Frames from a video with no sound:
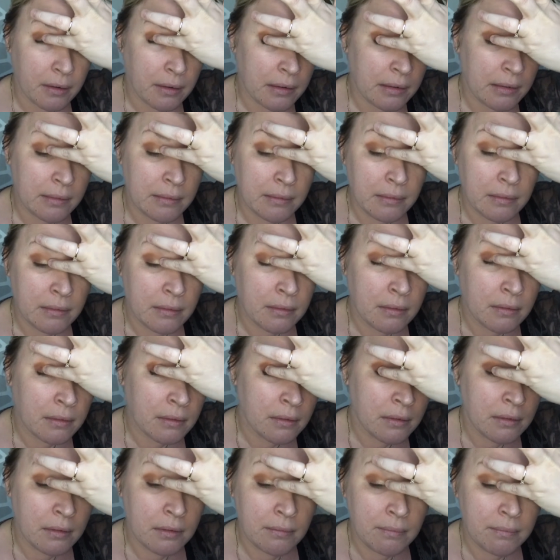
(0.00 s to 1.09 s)

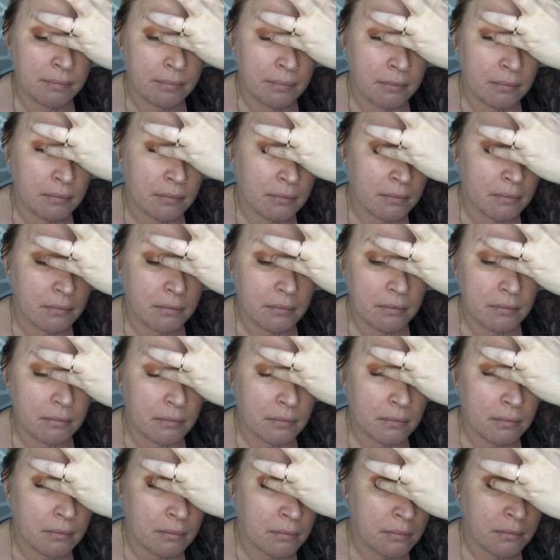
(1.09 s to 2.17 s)

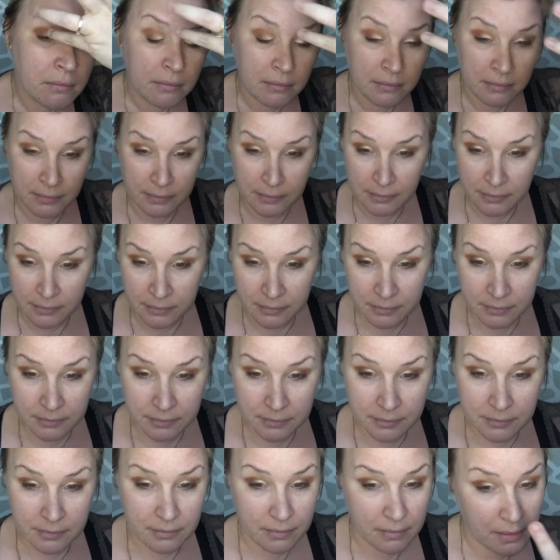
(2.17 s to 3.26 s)

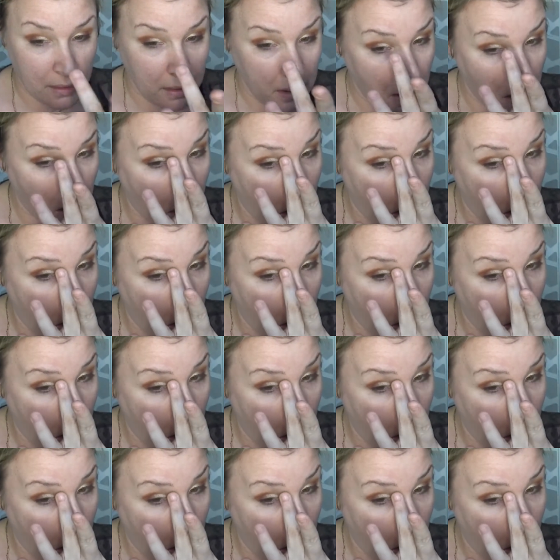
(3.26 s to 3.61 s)
Nothing is said.